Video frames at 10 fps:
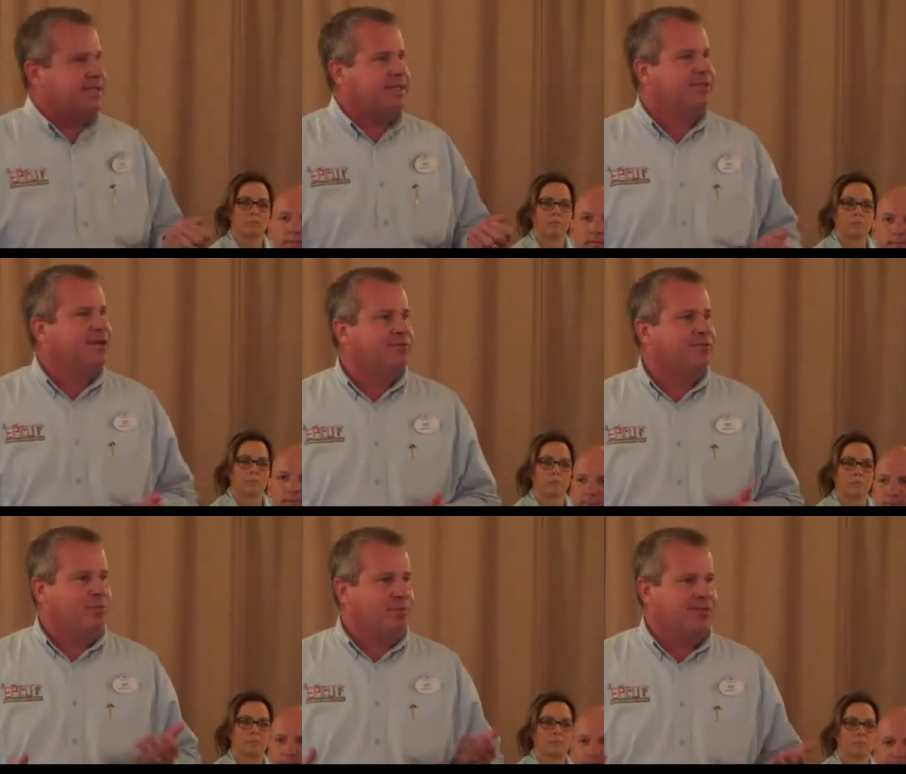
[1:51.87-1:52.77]
Speaker 1: is the
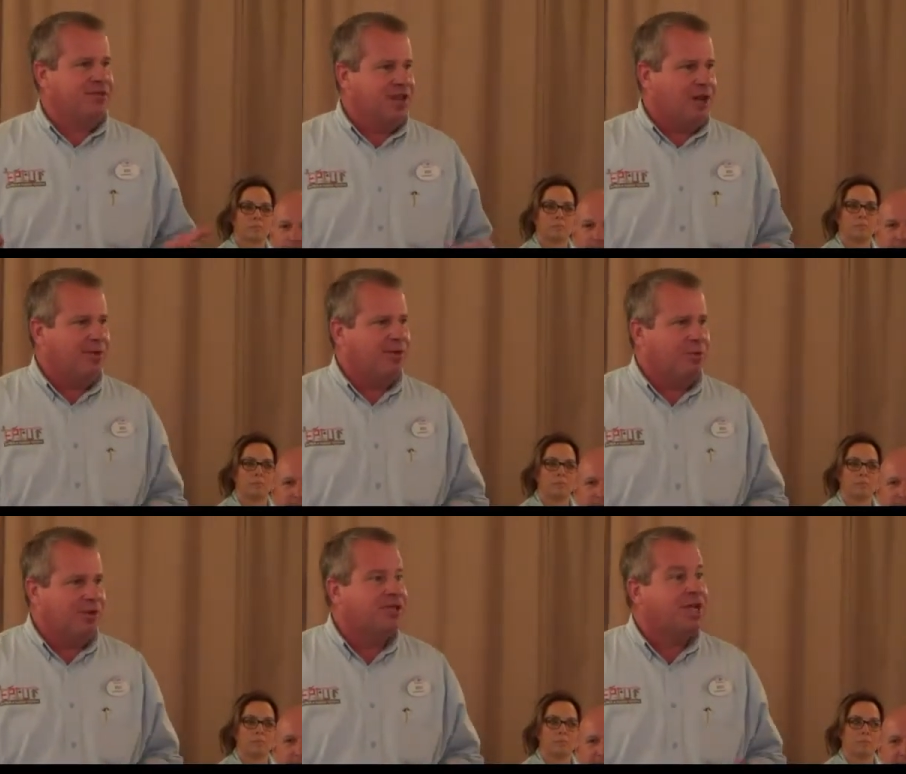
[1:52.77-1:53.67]
food and beverage
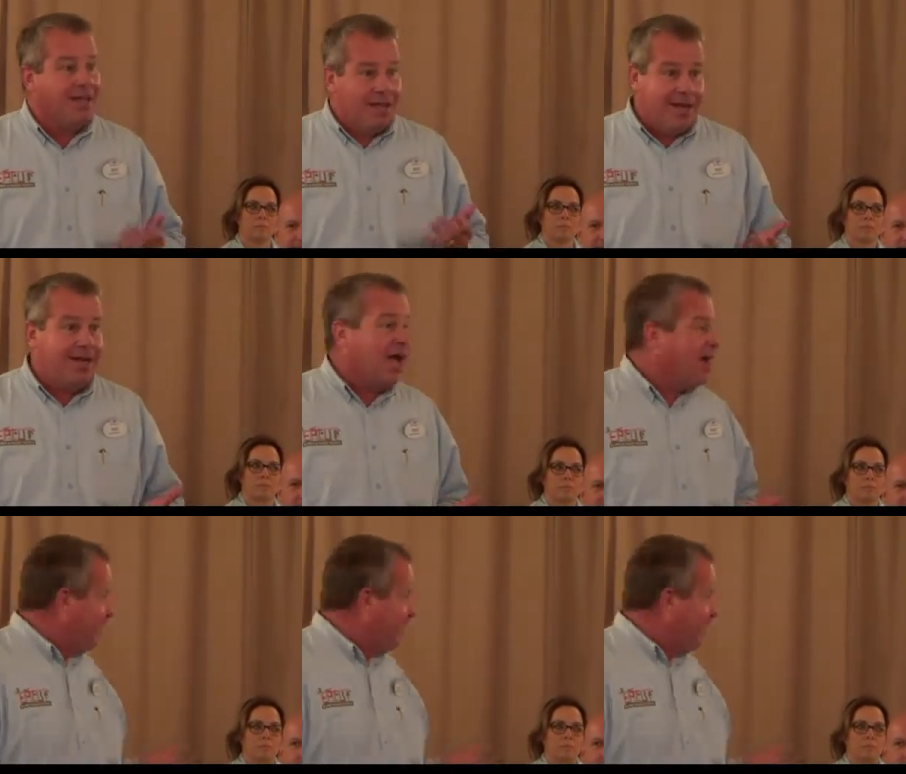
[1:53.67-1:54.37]
element, which he and